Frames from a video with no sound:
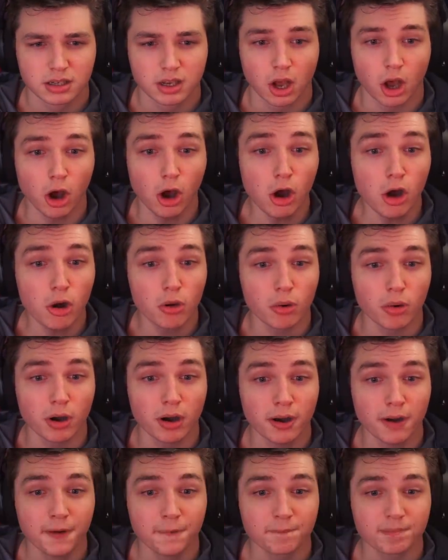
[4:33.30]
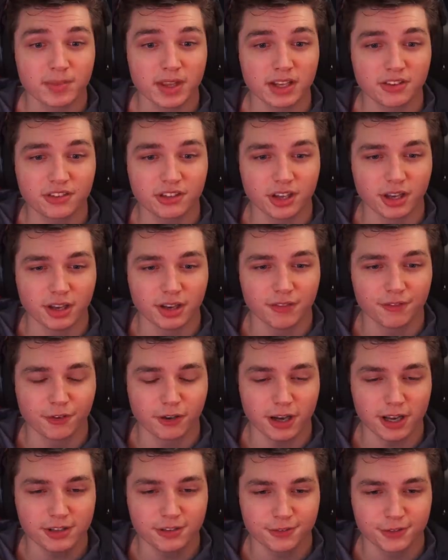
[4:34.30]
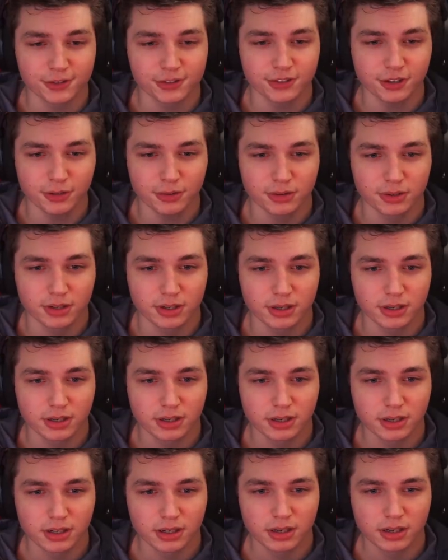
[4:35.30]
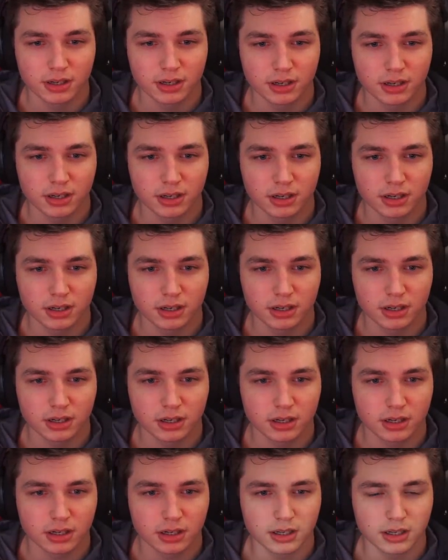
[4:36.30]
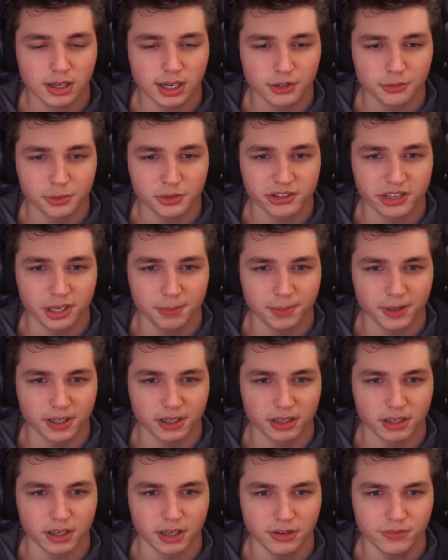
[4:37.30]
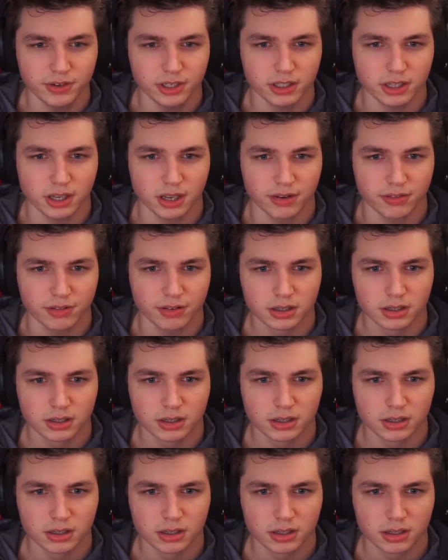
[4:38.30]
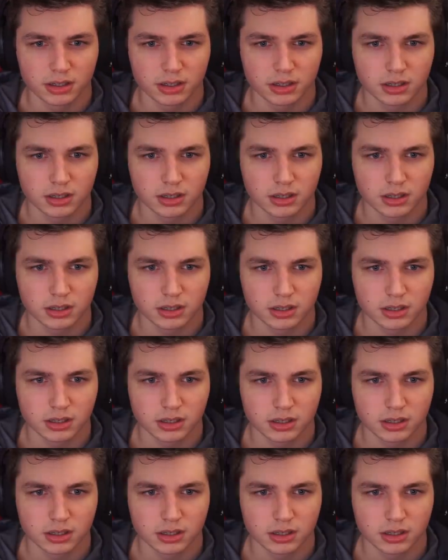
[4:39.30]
Oh! It's the Philosopher's Stone. stone. That's what's keeping it's Envy alive. Philosopher's Stone.